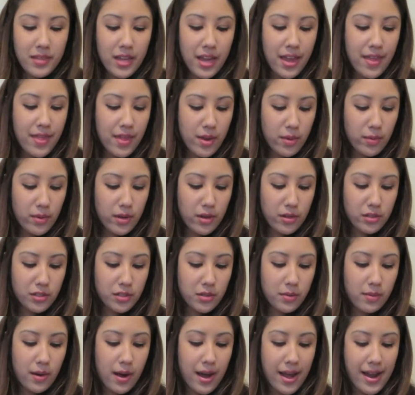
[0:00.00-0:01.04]
And then we
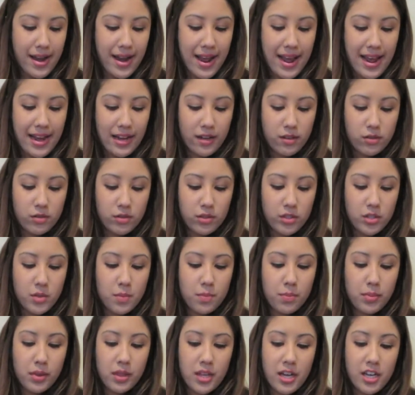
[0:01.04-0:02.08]
also got an
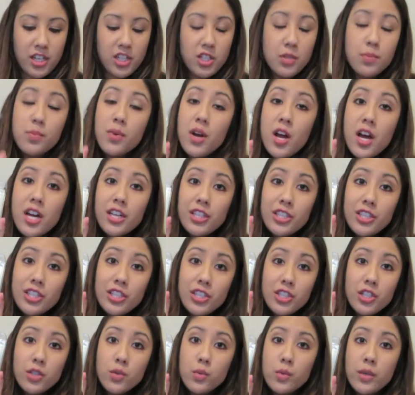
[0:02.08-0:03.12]
angled blush
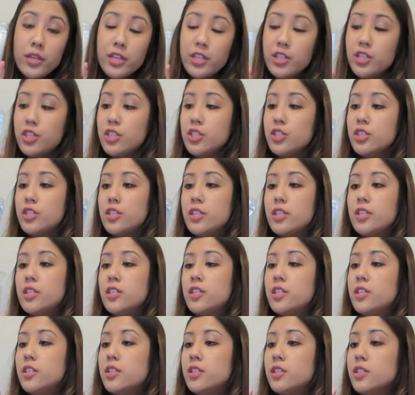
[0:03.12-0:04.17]
brush which
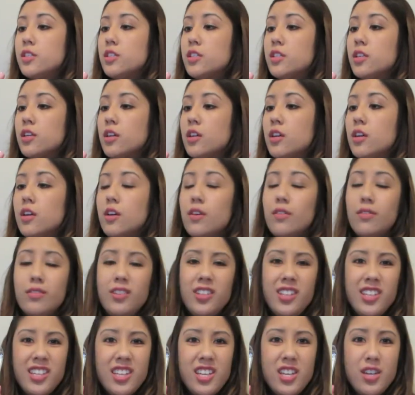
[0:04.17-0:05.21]
is
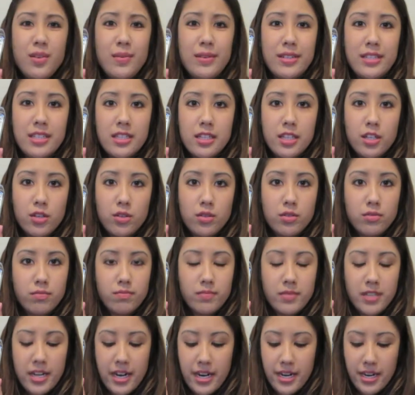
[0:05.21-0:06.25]
really cute. It's a
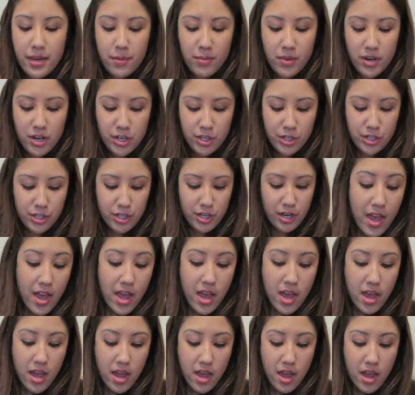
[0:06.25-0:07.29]
little tiny brush.
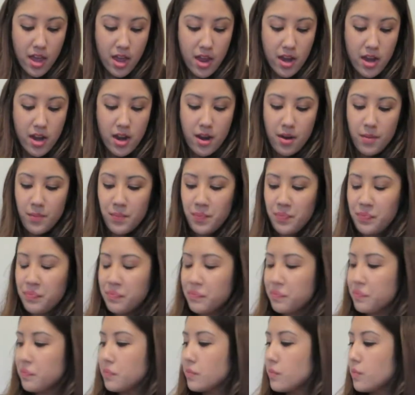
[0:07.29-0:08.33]
And
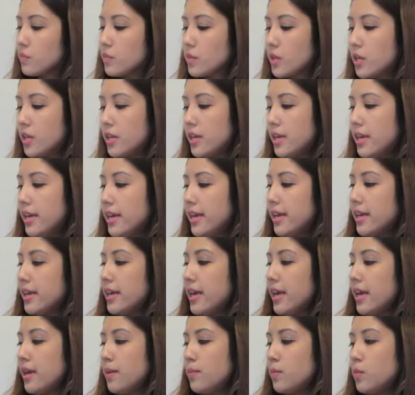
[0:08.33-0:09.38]
it
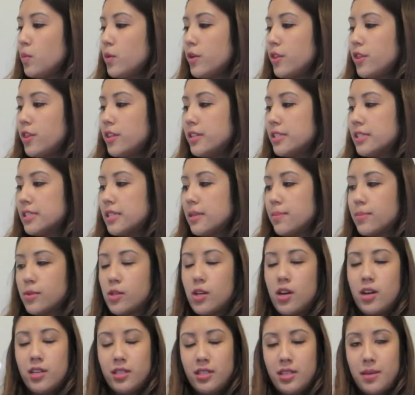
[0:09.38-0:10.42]
came with this lip
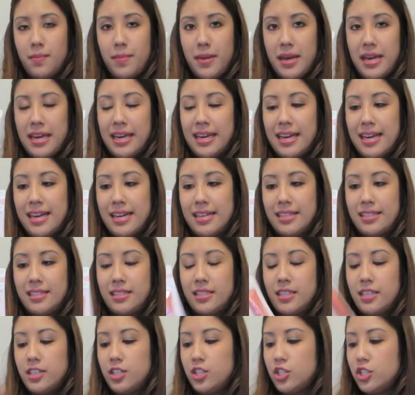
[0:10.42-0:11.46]
gloss in Pink Kiss.
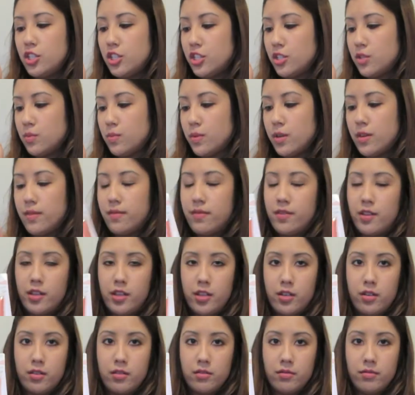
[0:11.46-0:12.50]
It's just one of the
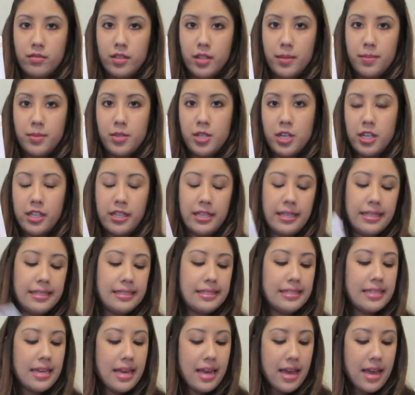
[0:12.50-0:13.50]
little lip jellies.